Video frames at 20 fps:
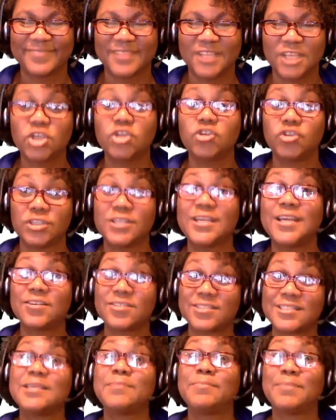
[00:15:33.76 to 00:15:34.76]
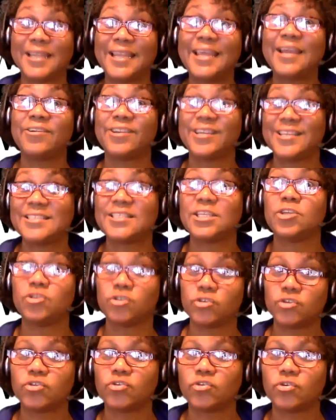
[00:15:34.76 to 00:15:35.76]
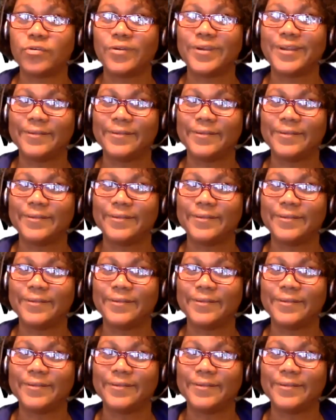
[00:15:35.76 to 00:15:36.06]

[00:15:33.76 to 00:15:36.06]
You share similarities in your story.